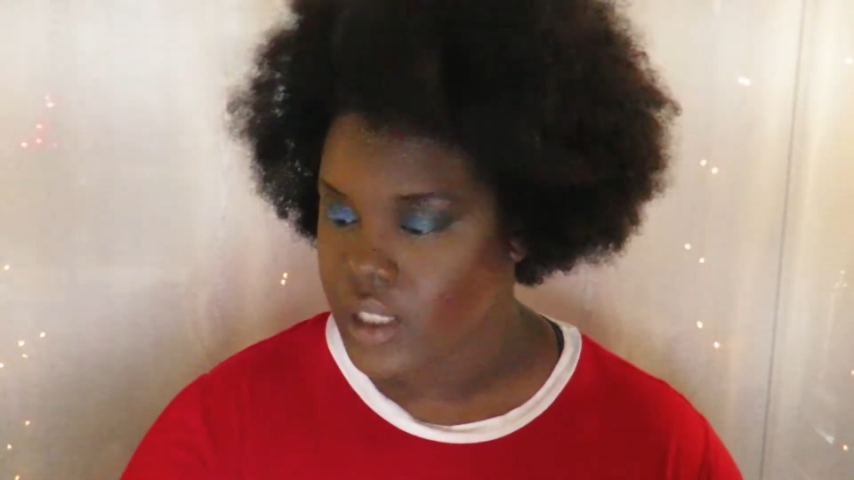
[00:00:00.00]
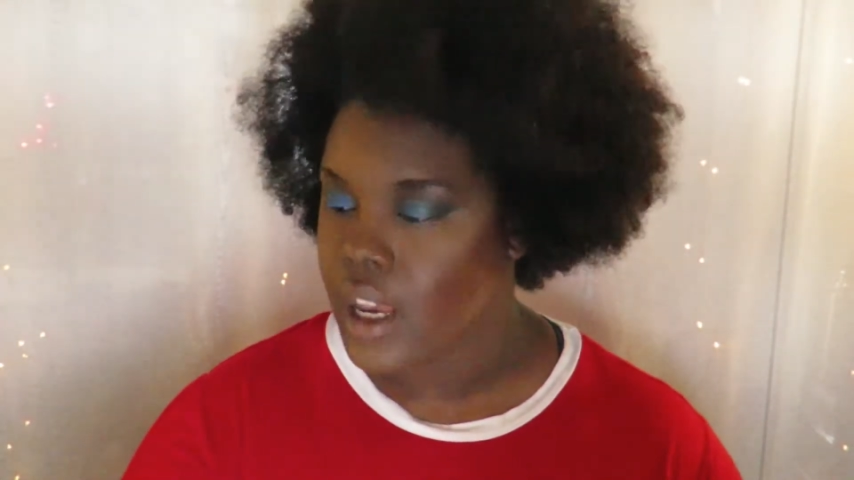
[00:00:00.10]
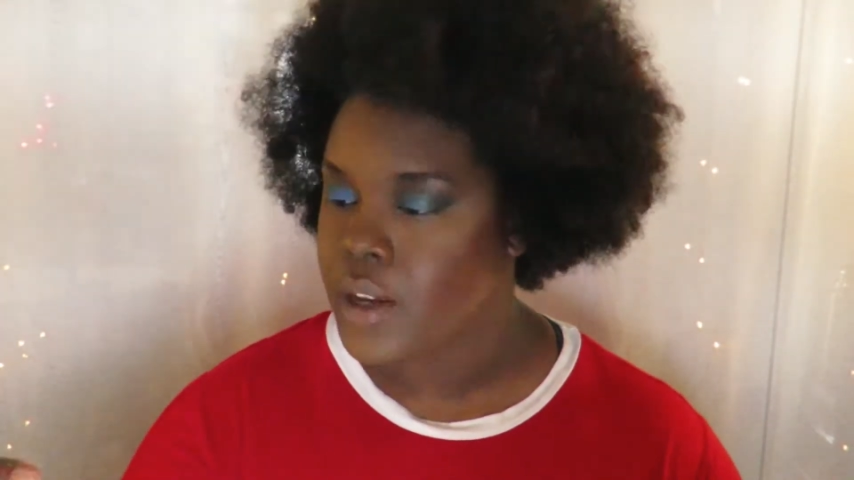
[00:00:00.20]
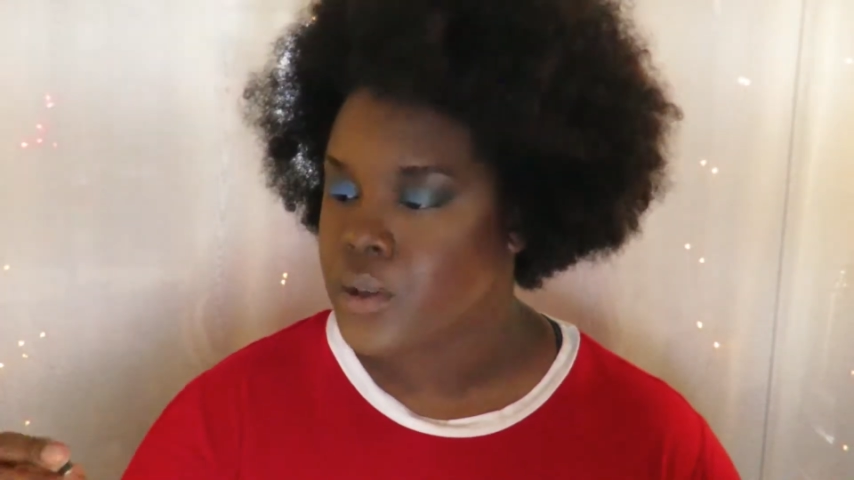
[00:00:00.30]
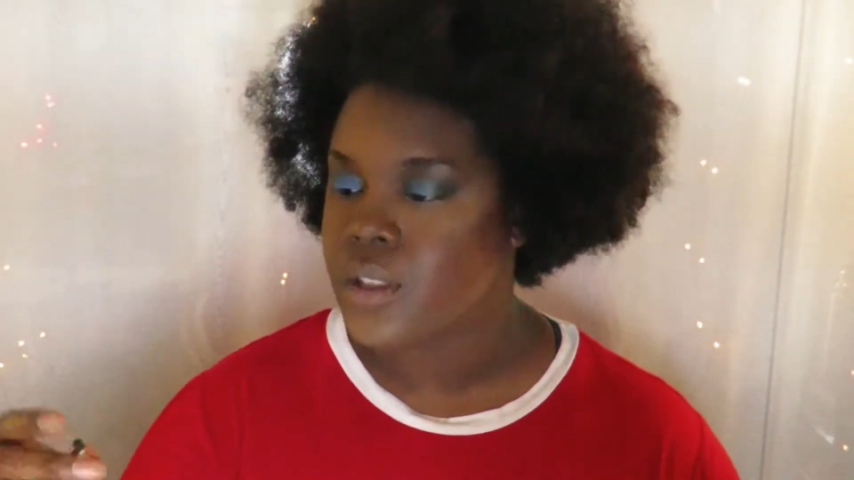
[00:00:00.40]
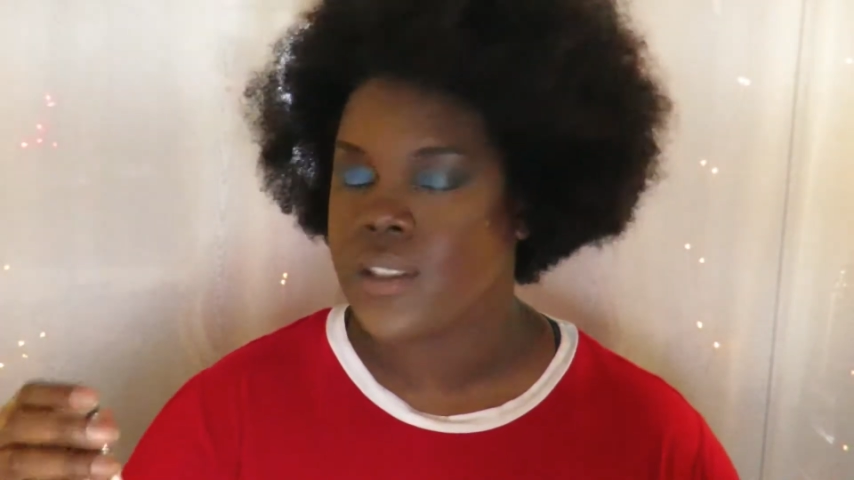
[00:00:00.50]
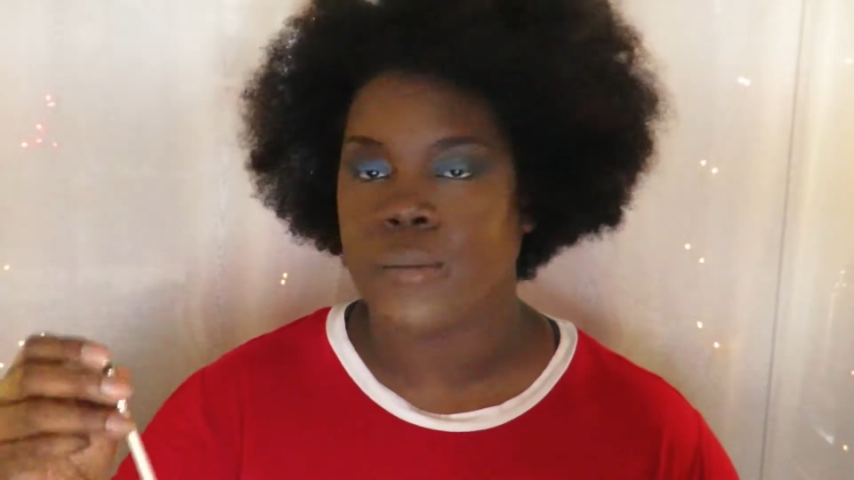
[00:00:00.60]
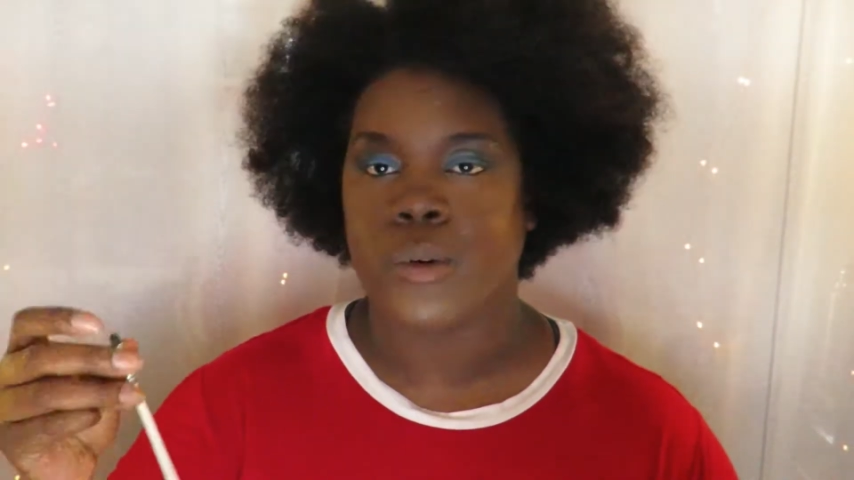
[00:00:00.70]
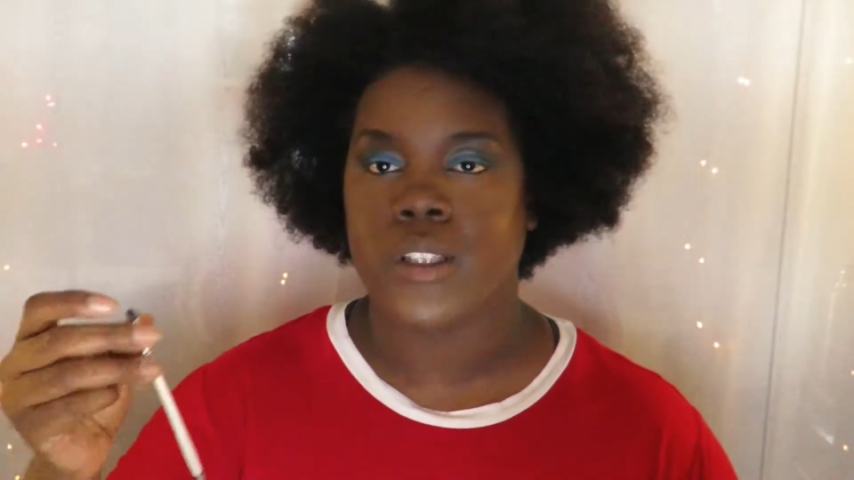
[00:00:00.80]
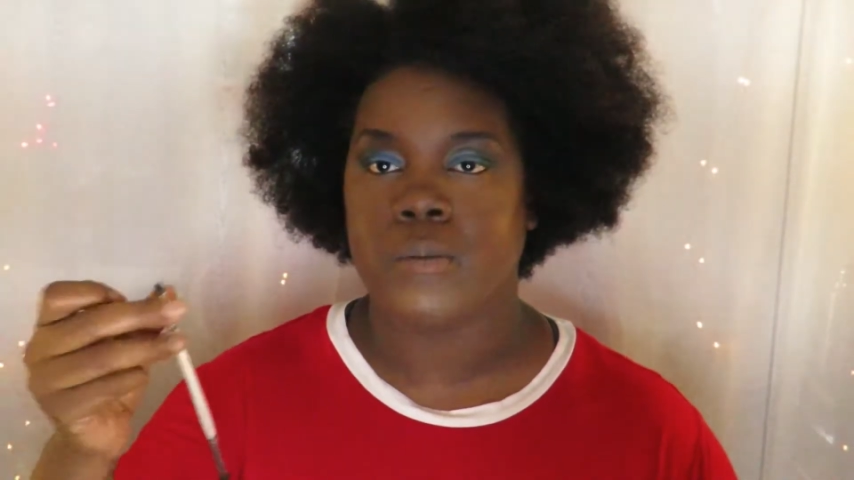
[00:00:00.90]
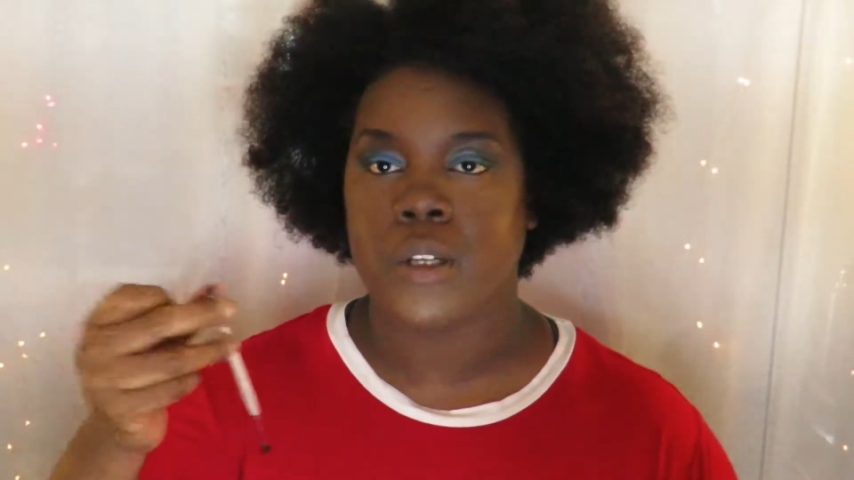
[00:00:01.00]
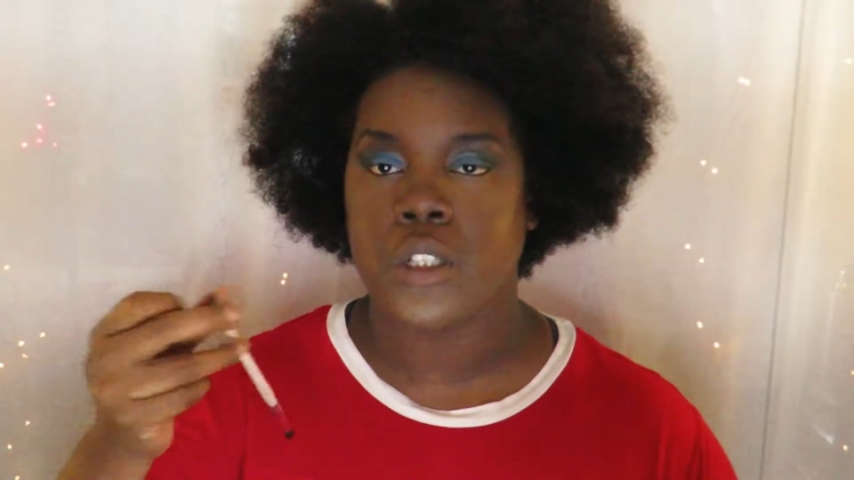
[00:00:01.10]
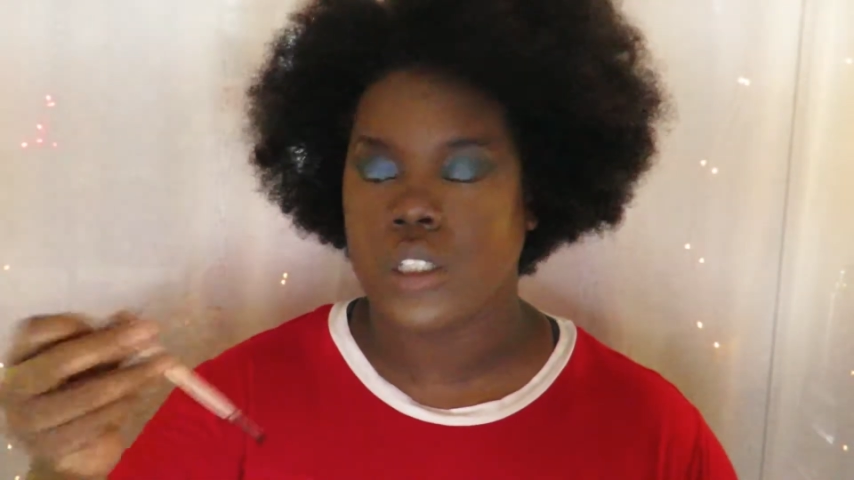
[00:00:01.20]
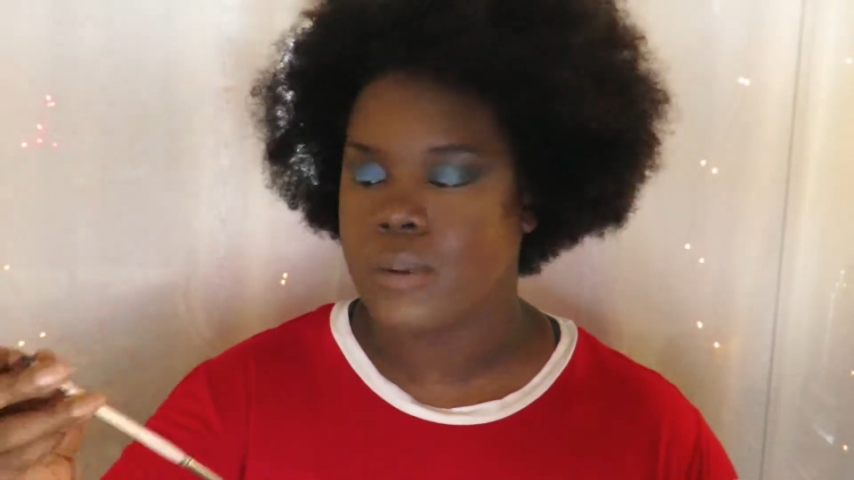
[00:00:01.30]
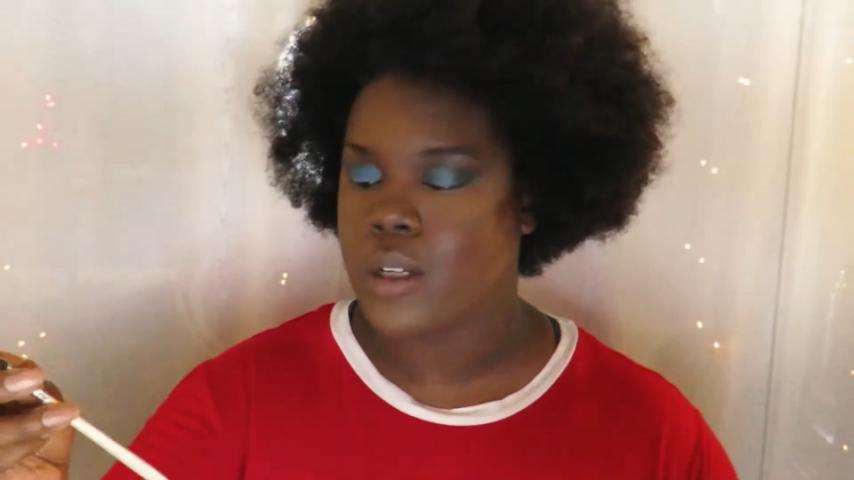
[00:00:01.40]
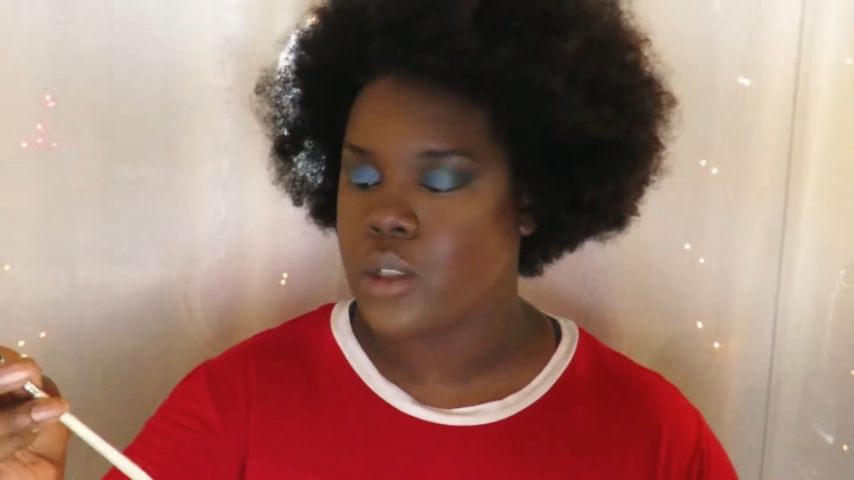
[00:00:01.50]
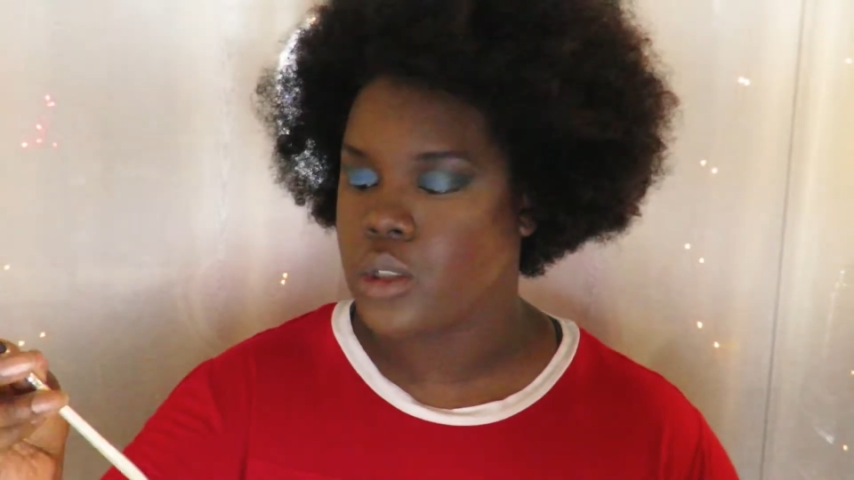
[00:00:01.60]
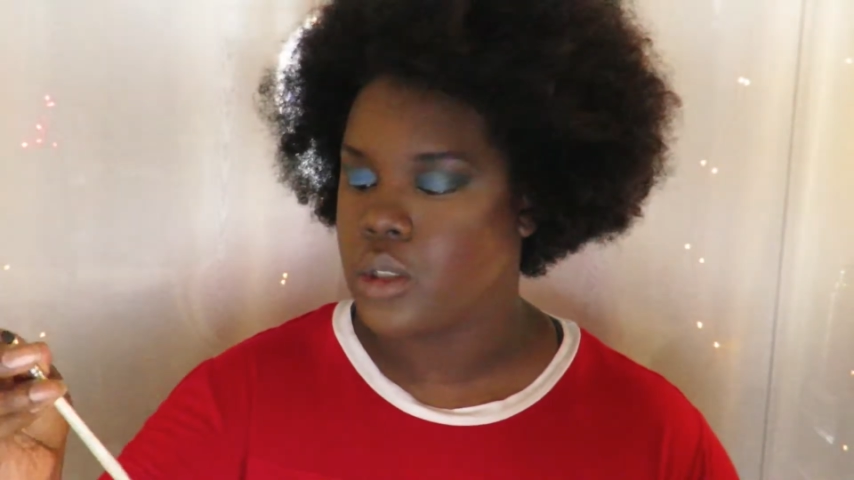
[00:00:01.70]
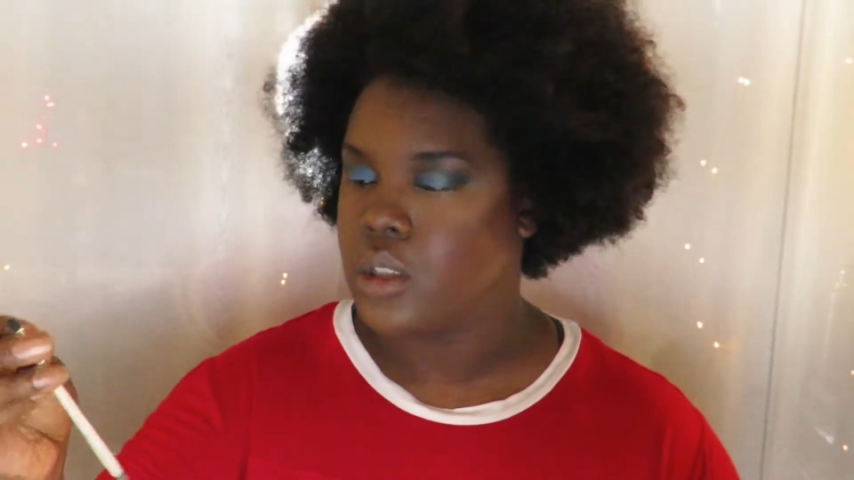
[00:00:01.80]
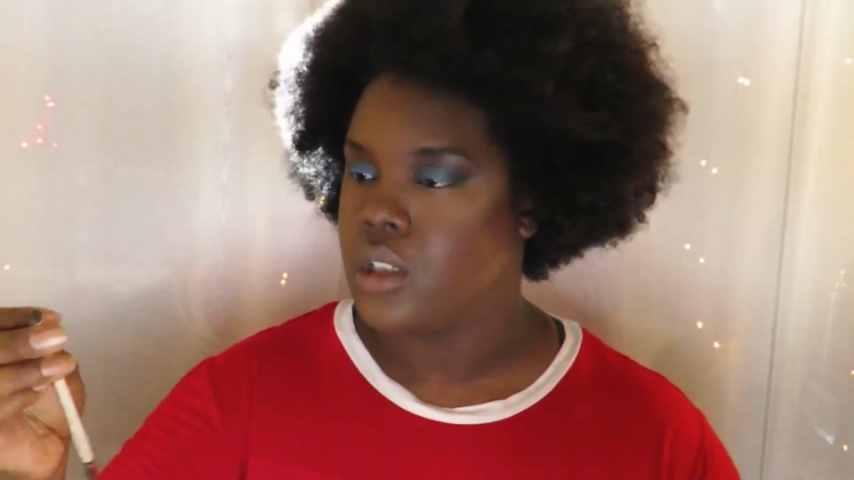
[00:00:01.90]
I use a separate spongy sponge